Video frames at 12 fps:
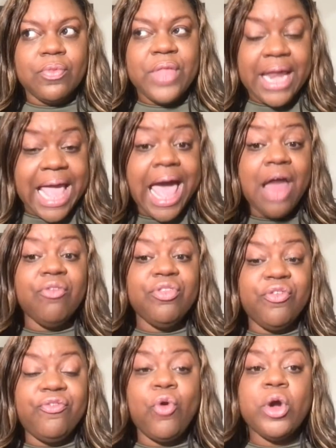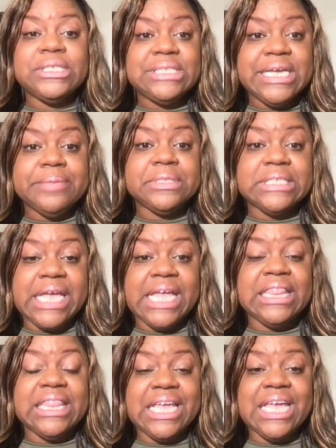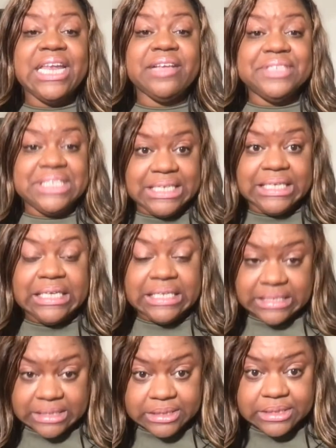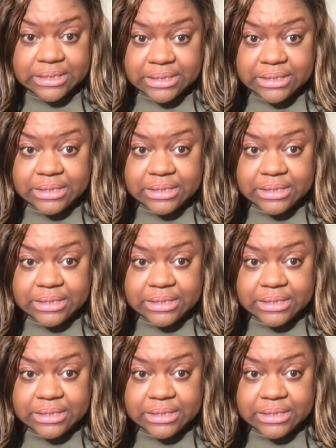that out of the 4 teams in the NFC East,